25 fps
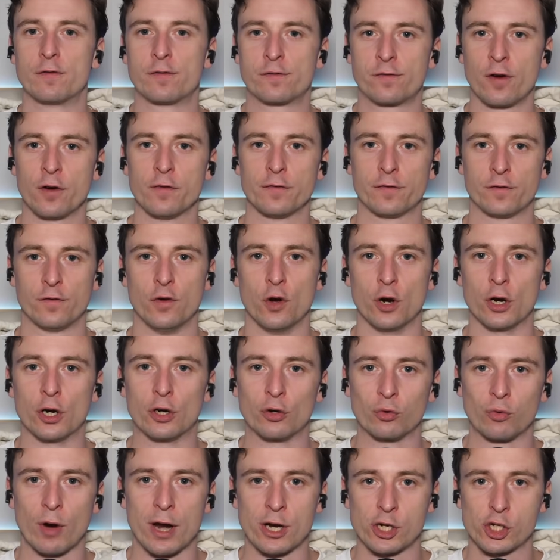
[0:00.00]
front foot
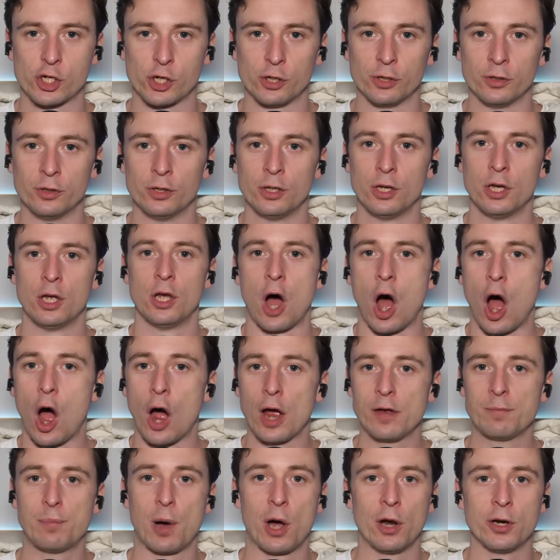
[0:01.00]
aggression,
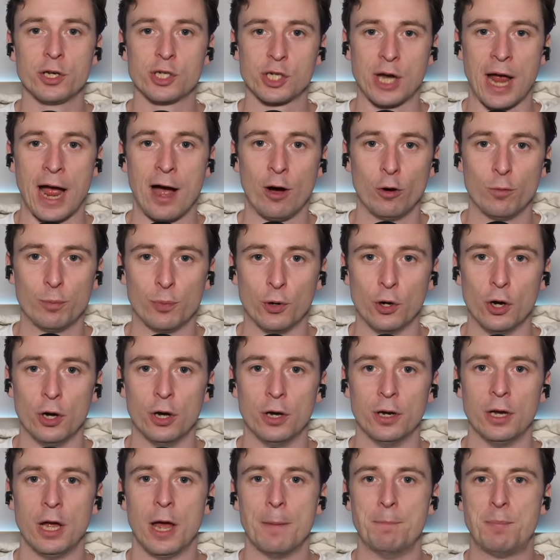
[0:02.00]
high punch
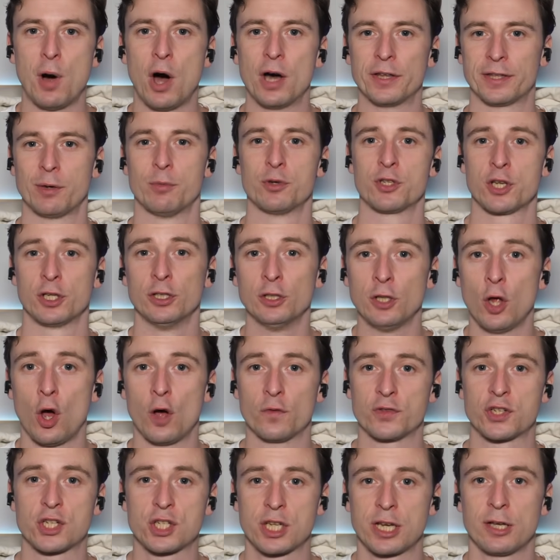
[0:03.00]
output, but there was a lot
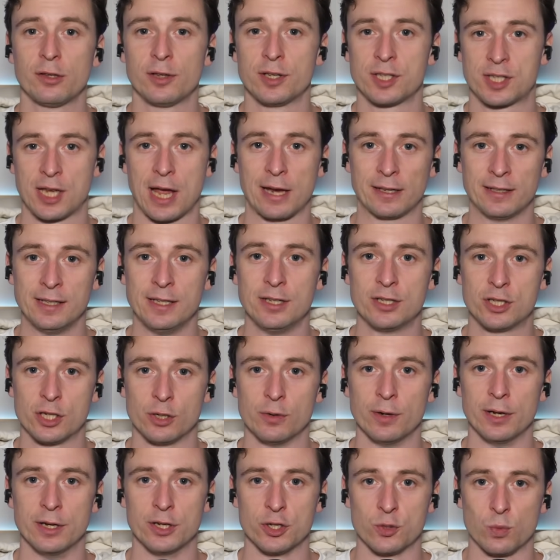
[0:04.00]
of skill and technique
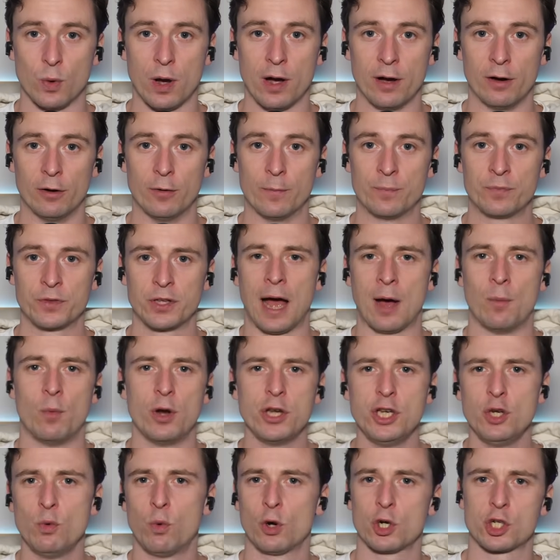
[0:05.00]
to it as well. And
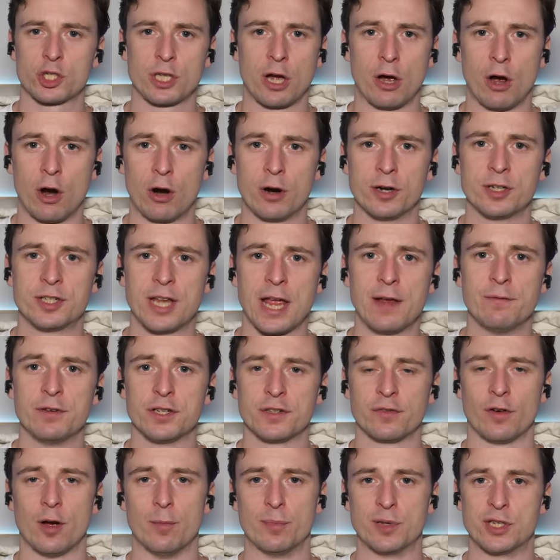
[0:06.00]
when you watch that O'Hara
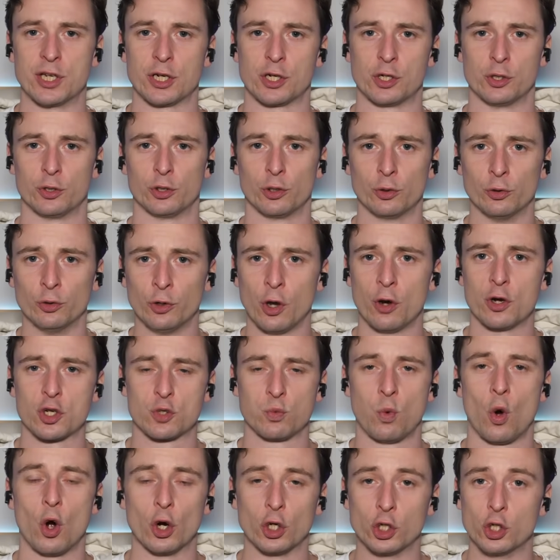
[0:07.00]
Davies fight in particular, you'll
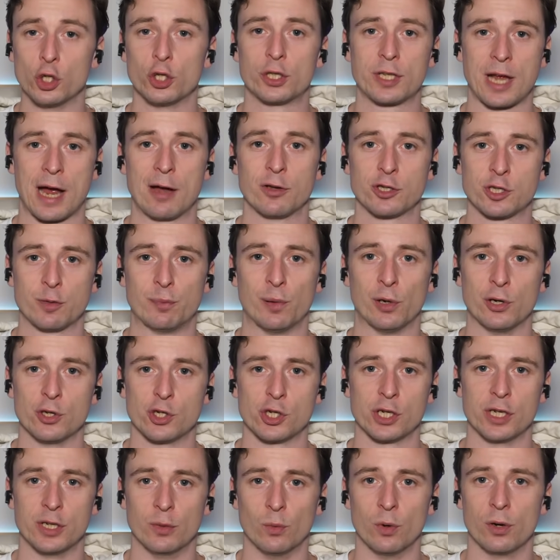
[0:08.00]
notice what a good
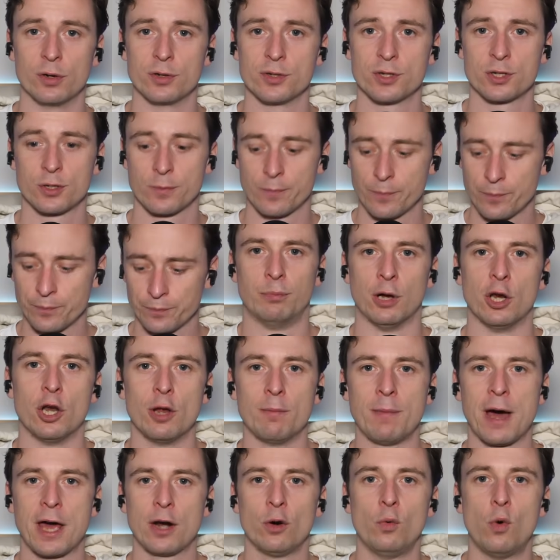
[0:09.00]
counterpuncher he was. But
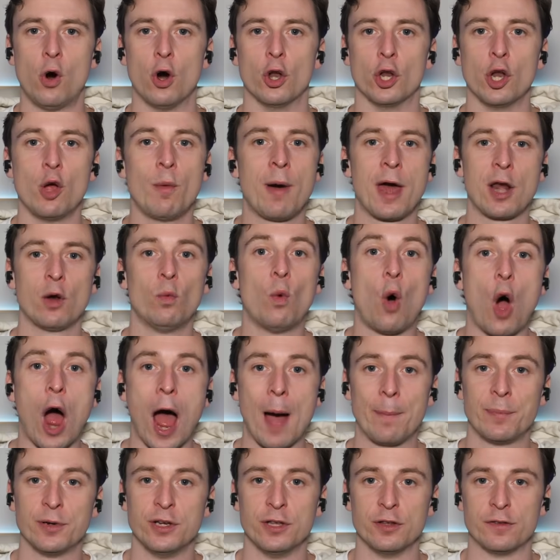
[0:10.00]
no matter what
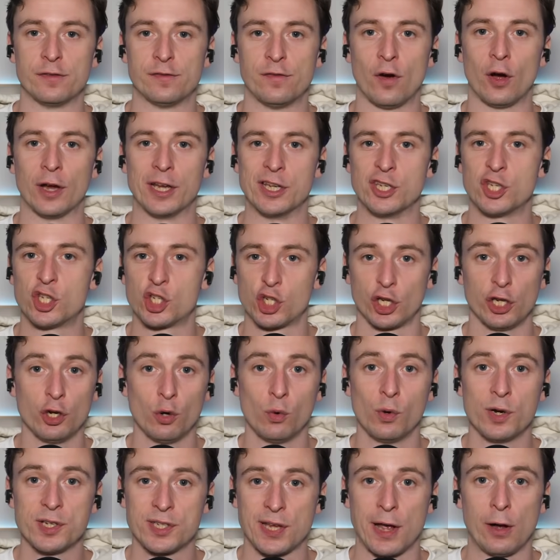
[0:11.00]
happened in the fight, his chin
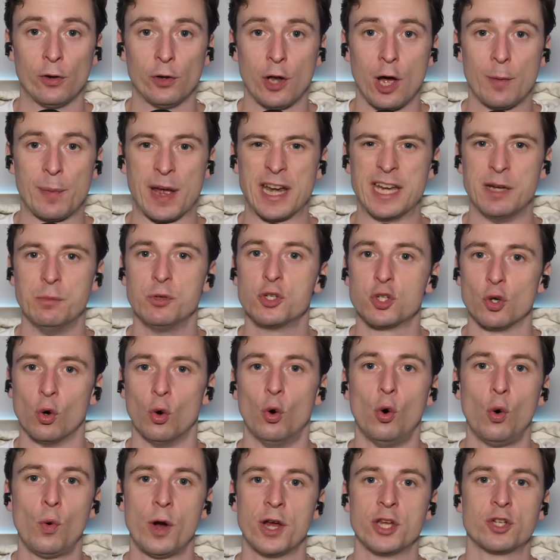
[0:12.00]
always held up and he was
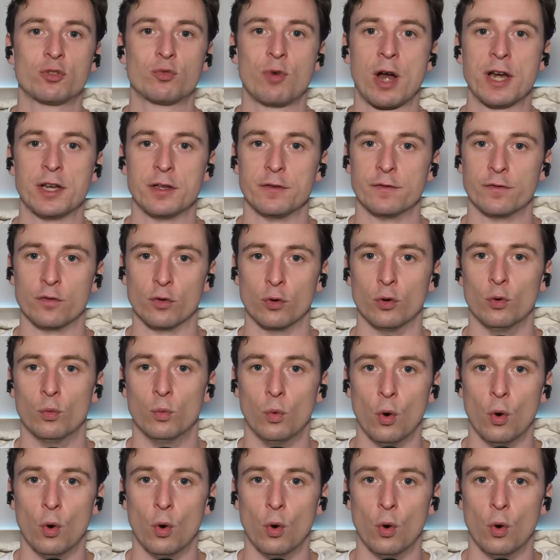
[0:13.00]
always ready for a